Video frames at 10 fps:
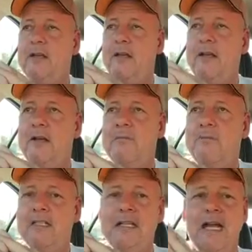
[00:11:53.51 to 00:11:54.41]

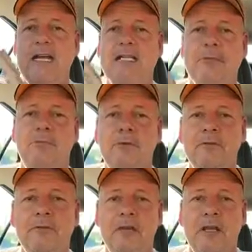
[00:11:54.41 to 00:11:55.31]
It's not easy
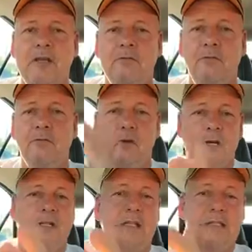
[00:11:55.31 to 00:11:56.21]
putting,
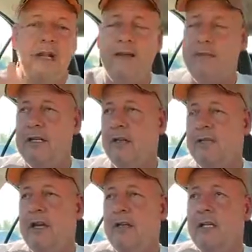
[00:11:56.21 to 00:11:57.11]
one, these live videos
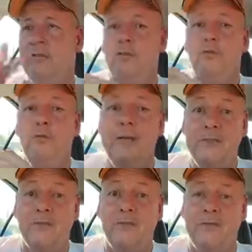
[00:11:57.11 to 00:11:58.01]
out, and two,
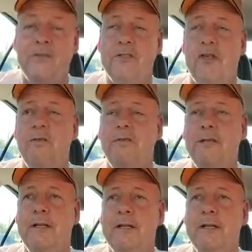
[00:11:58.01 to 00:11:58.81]
pictures of yourself.